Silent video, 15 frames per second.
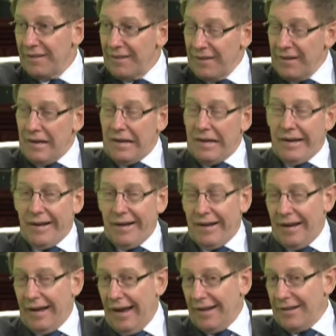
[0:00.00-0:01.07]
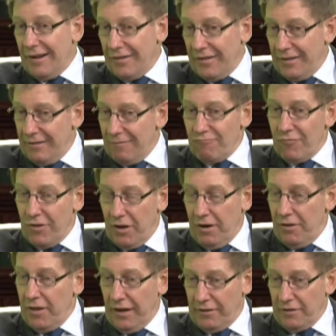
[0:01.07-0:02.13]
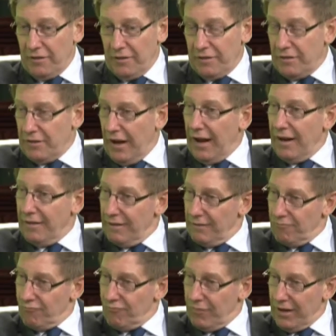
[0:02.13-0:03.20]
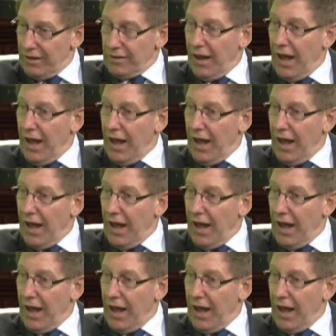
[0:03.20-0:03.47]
Yeah. Uh, and yet, you know, that's the standard thing.